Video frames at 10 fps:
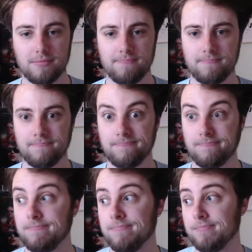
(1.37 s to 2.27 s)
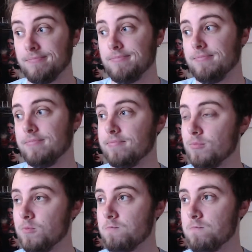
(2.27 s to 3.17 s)

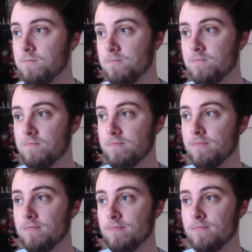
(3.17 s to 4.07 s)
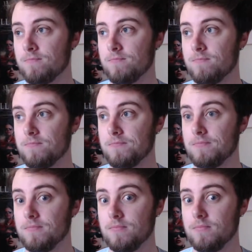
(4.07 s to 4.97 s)

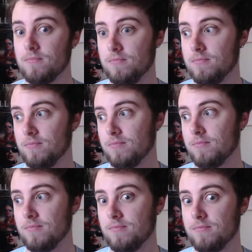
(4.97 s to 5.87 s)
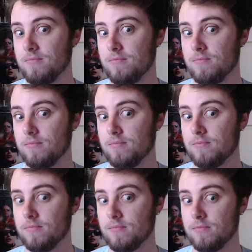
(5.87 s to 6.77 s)

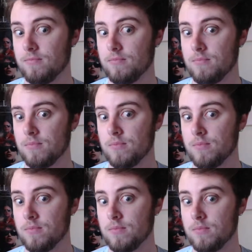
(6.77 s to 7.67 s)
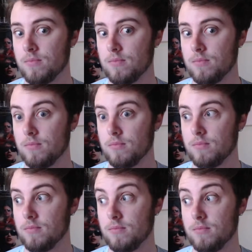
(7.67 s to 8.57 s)

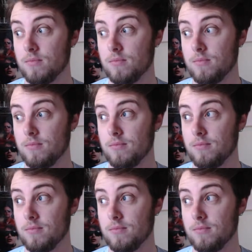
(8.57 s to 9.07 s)
Nothing is said.